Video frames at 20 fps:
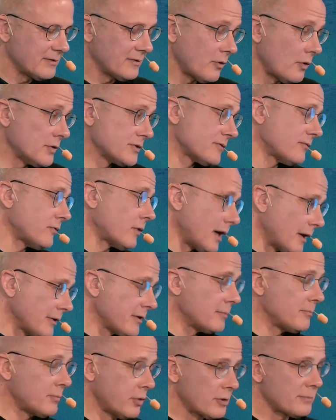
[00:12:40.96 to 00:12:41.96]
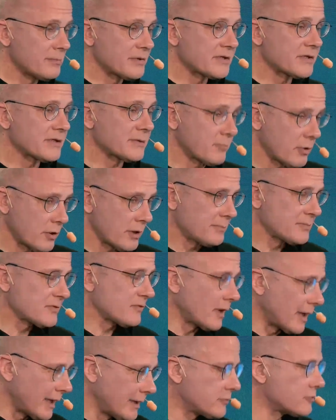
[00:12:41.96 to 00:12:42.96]
also for other purposes, perhaps
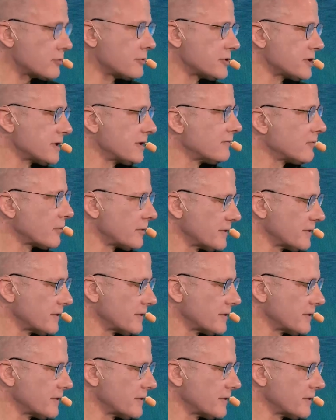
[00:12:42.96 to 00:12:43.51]
for hydrogen, for